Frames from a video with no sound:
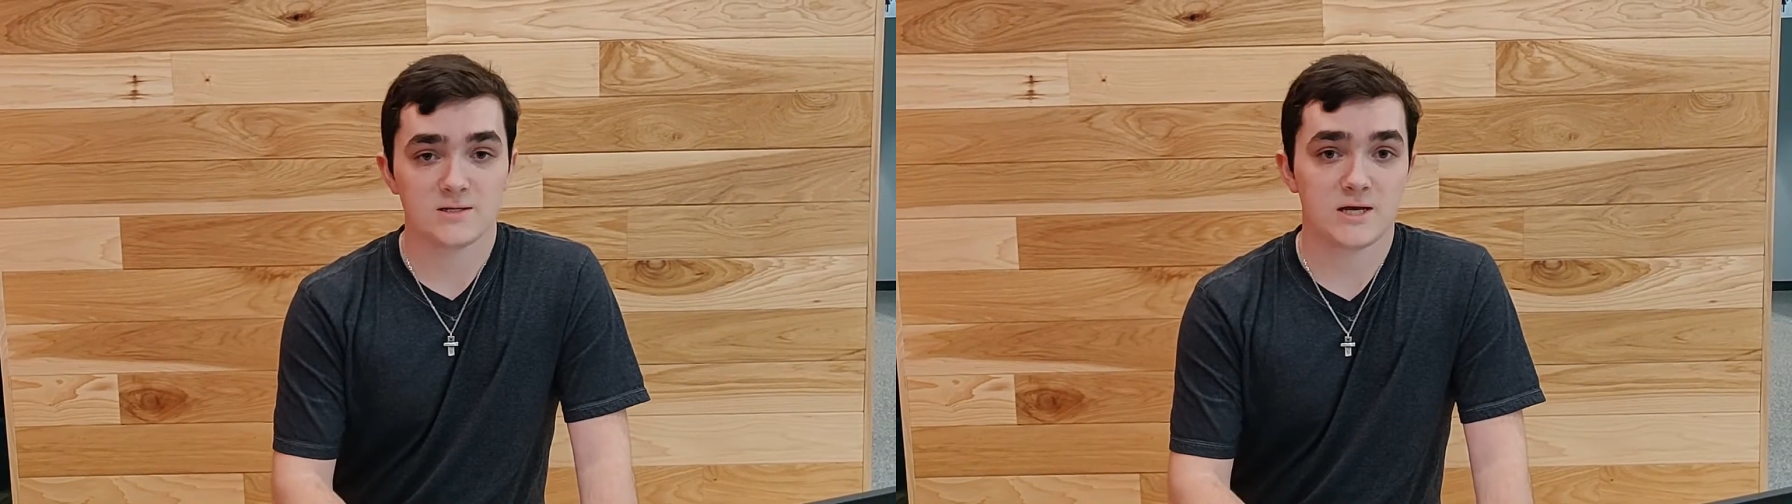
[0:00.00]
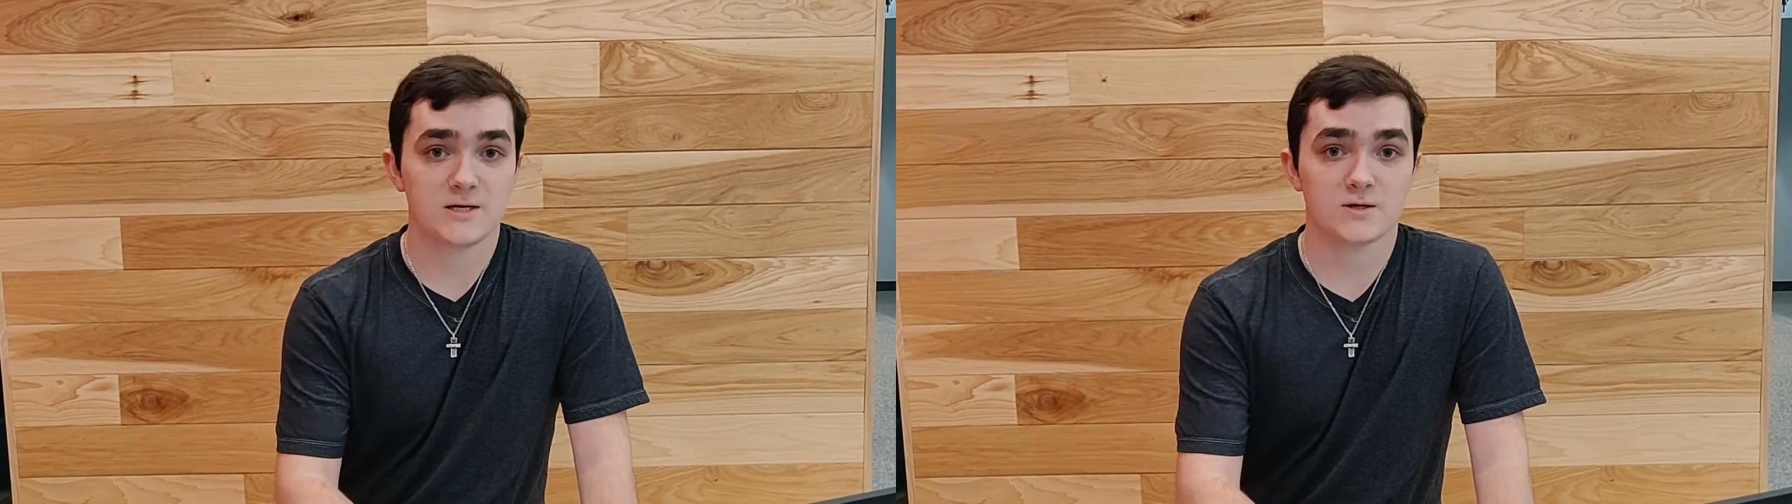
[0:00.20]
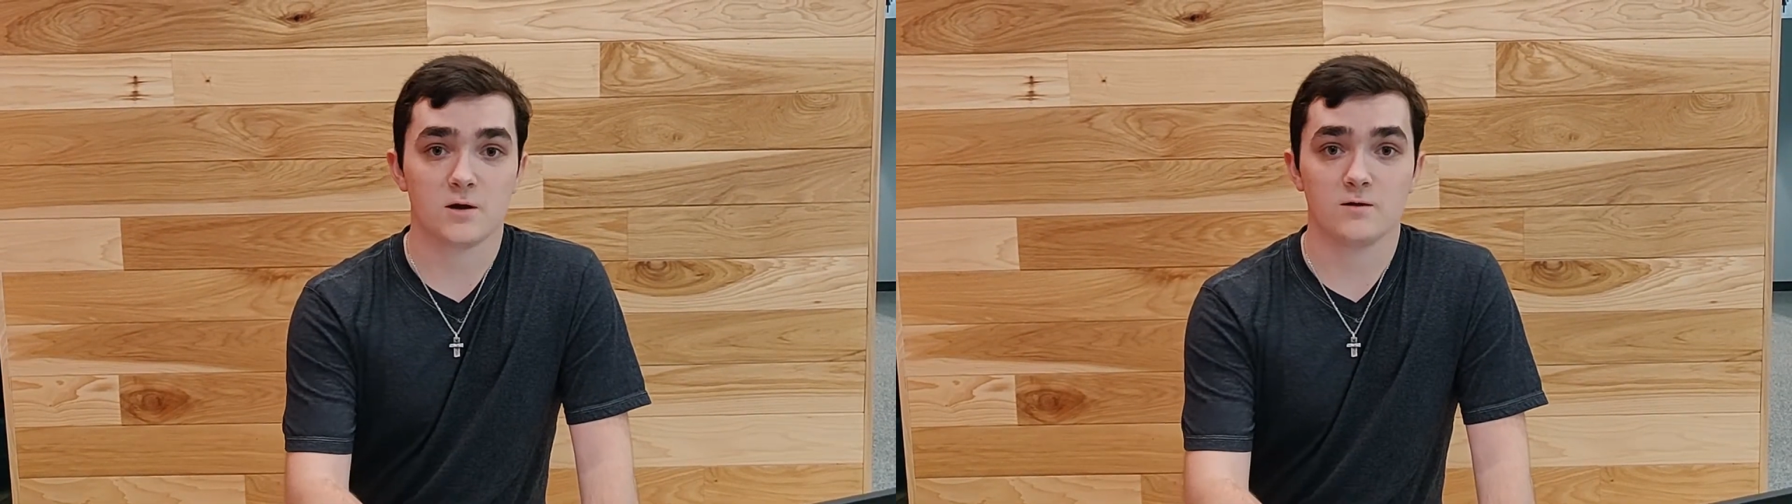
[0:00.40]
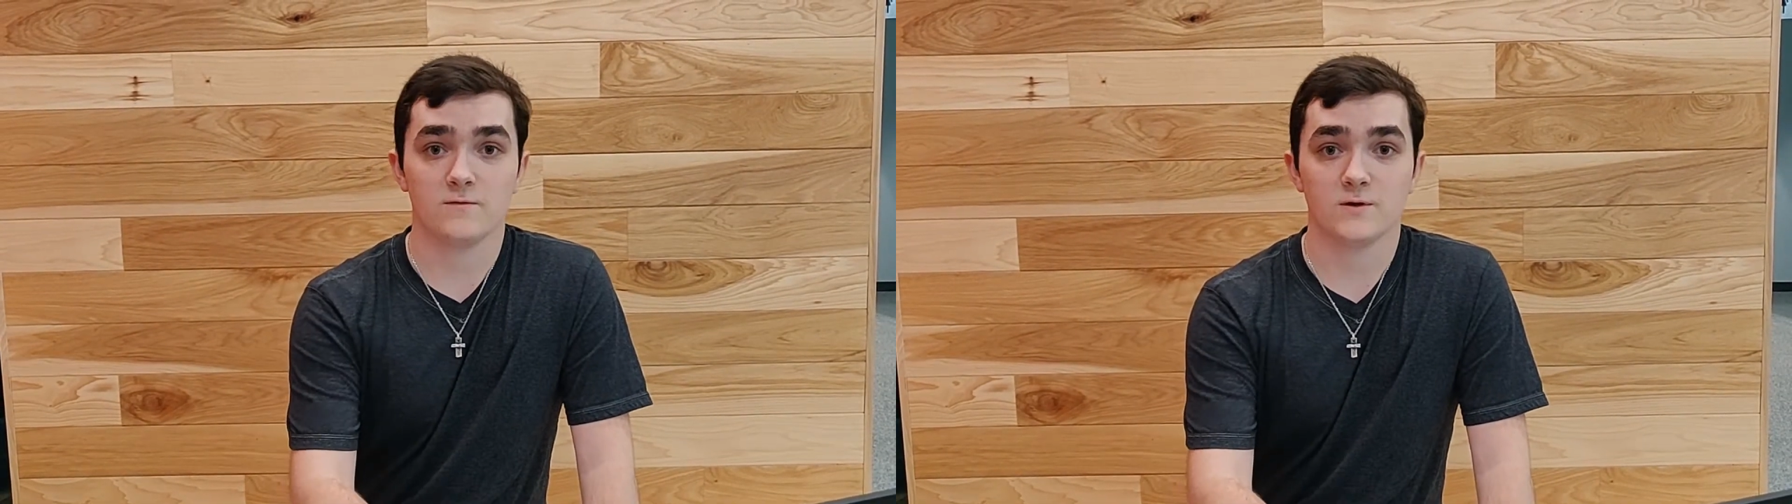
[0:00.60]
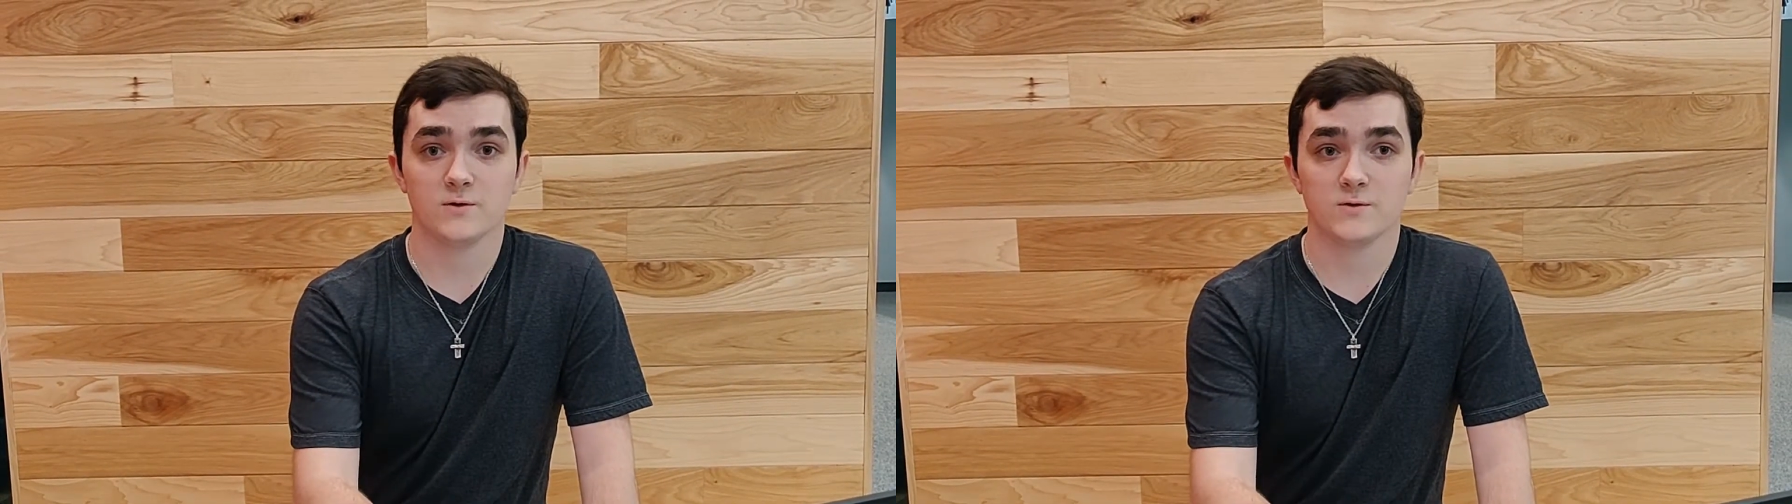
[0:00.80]
takes all
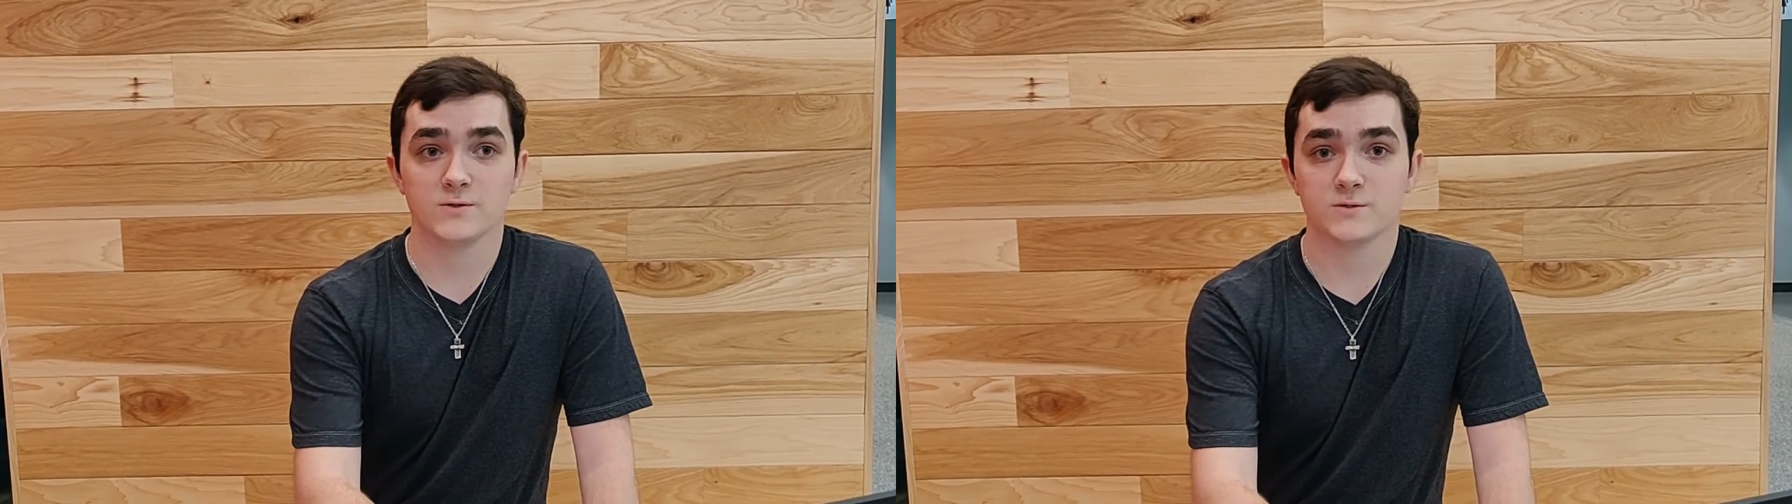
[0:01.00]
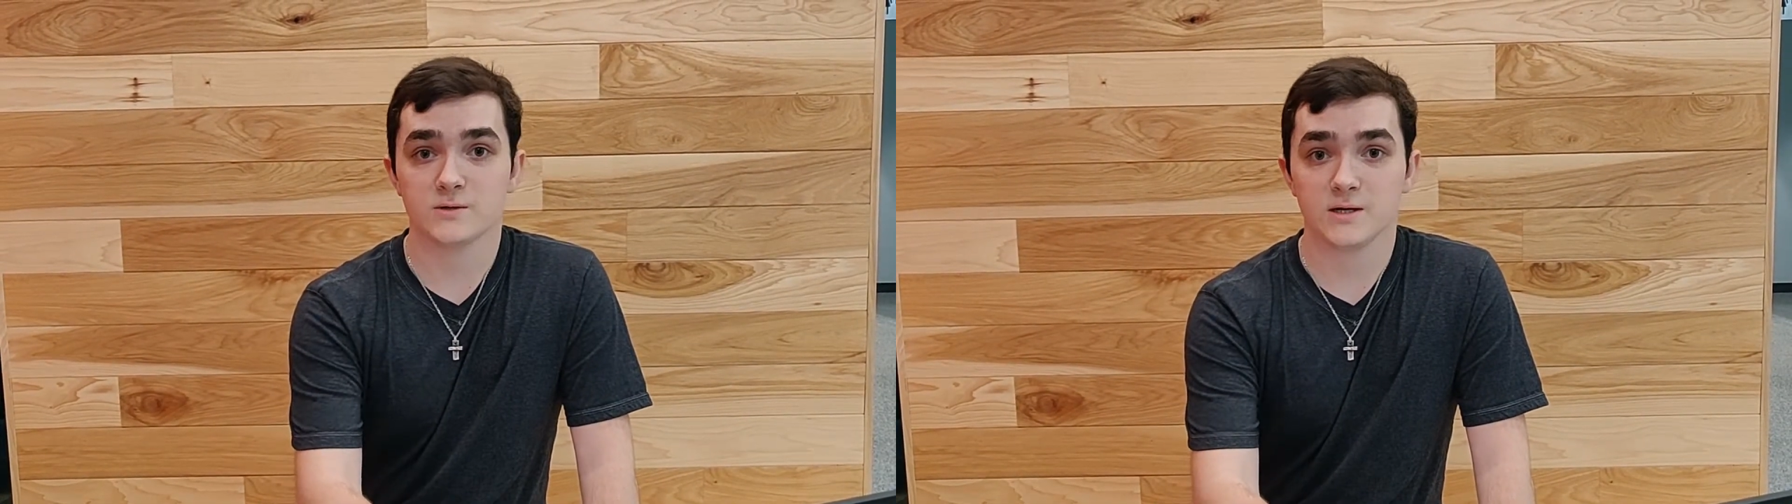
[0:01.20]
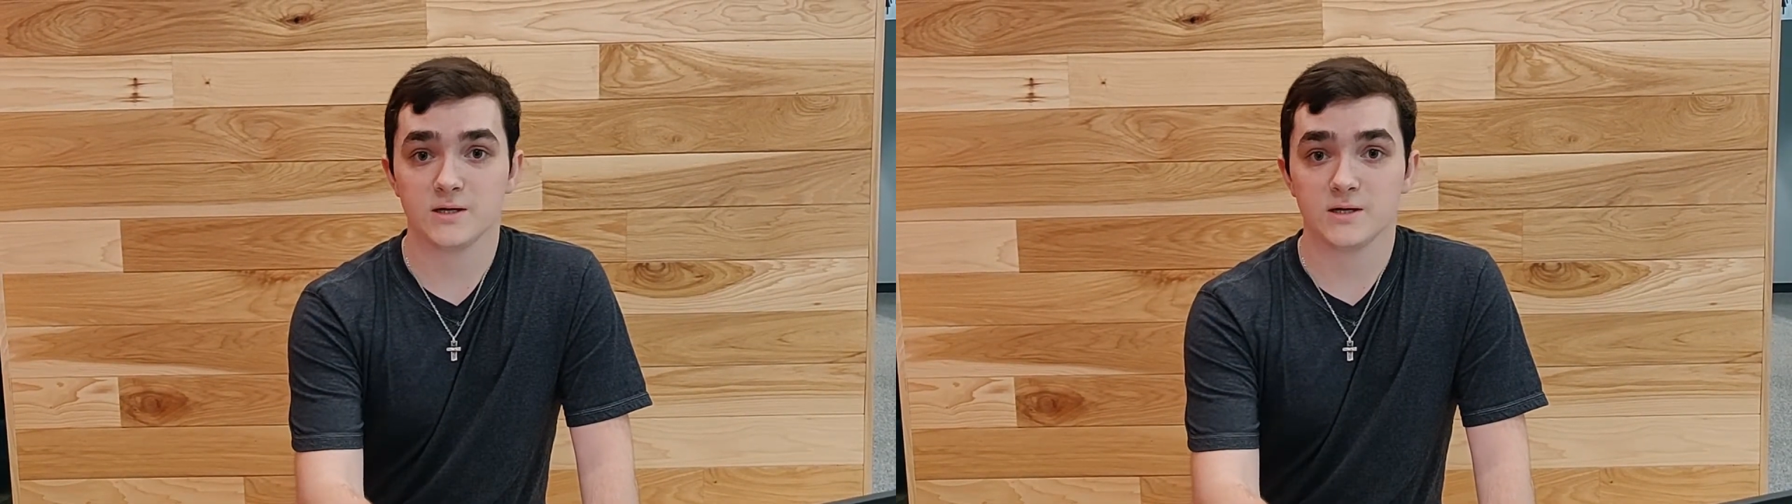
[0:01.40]
of those